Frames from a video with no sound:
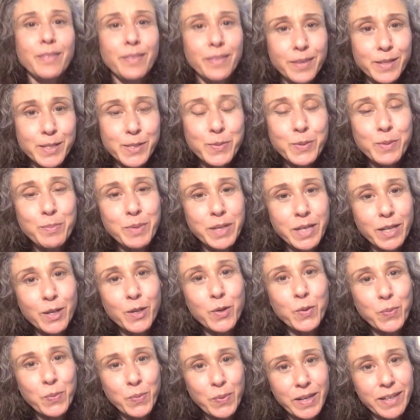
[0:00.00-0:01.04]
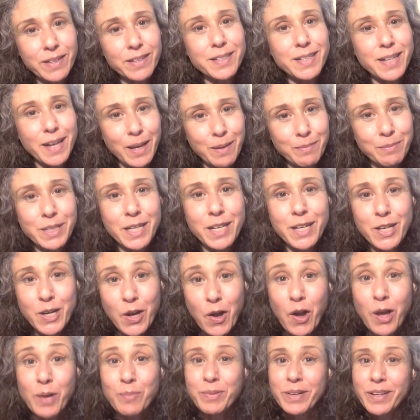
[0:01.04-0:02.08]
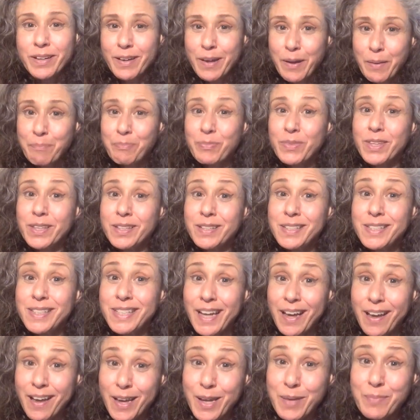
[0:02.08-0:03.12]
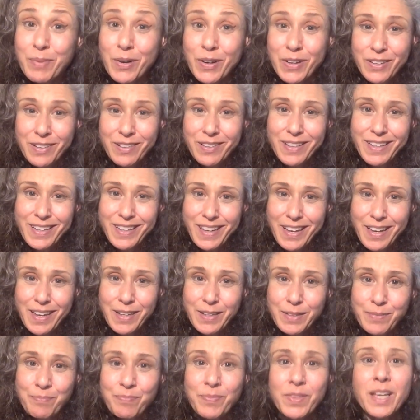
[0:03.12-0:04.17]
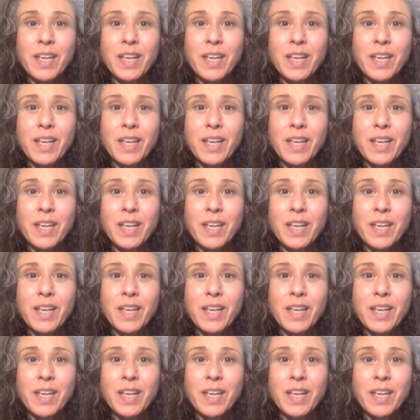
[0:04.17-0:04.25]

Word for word: this would be a great time to not pick up the dye bottle again.